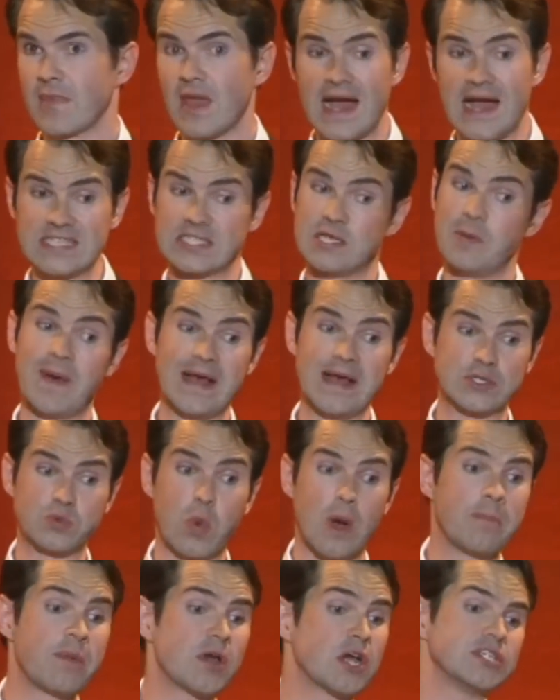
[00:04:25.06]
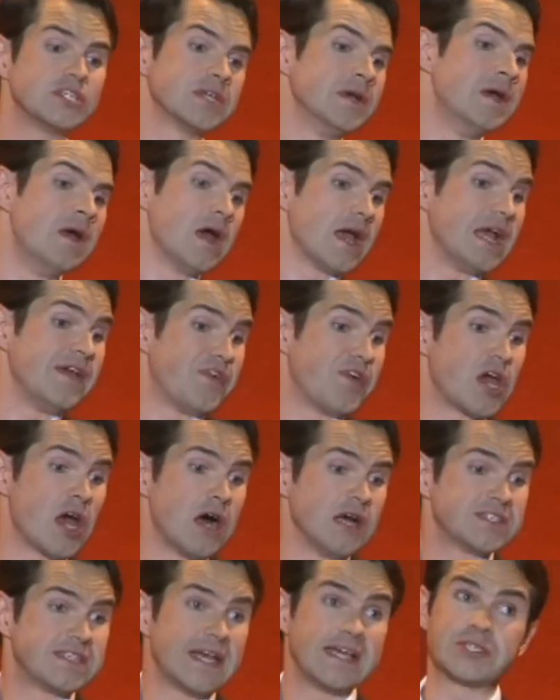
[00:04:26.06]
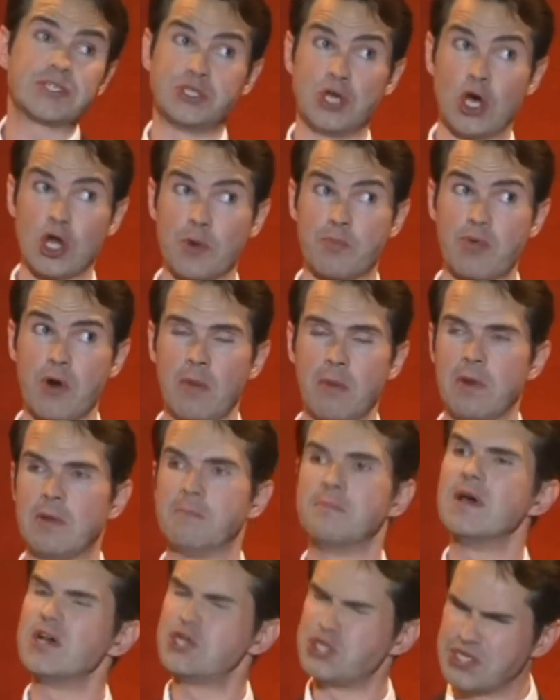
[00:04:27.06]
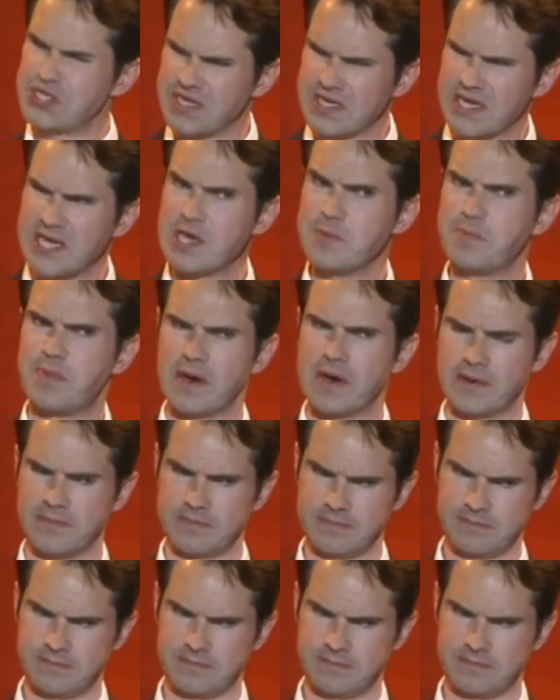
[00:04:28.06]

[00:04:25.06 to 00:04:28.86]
That's the best one, because if a girl says, not a problem, she's a keeper.